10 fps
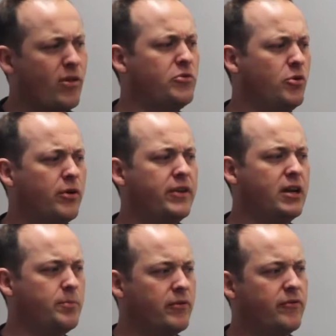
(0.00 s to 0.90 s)
you're
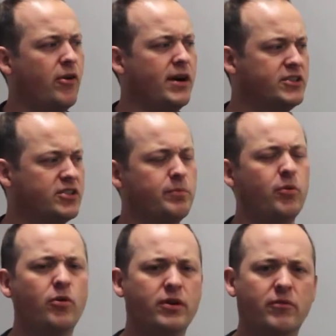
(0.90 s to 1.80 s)
there to provide
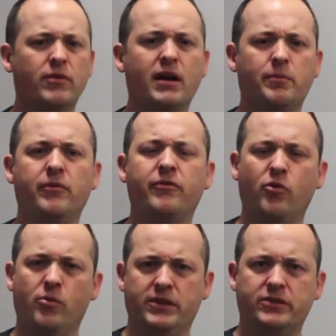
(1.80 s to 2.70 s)
support around
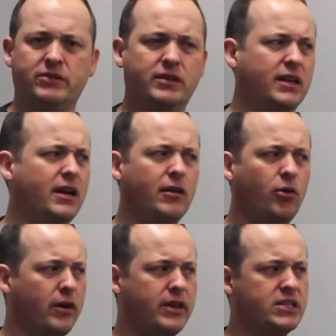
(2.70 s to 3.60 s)
performance, okay? A
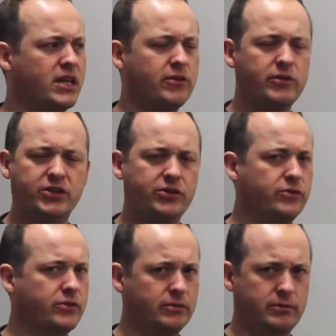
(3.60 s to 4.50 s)
lot of these other
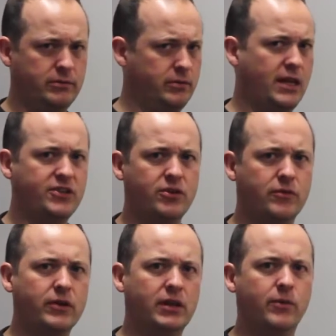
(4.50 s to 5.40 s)
issues, that's
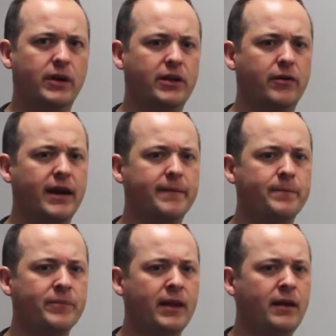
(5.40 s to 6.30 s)
not really where you're
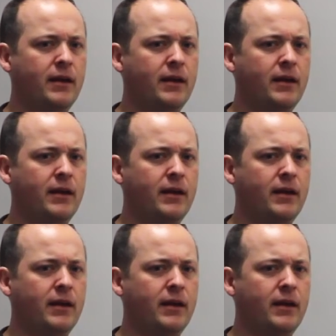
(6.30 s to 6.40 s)
at,